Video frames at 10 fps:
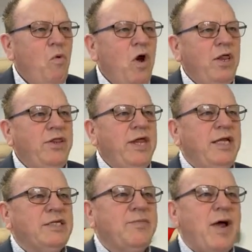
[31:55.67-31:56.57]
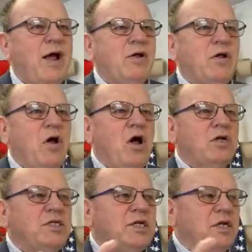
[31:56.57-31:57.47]
One of the things about
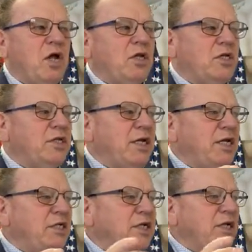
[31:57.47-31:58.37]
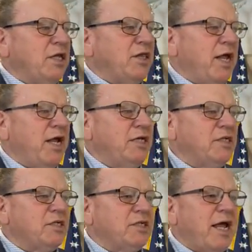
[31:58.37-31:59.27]
cults and cultic teaching and
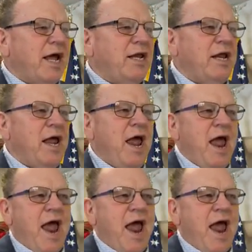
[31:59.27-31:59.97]
things is that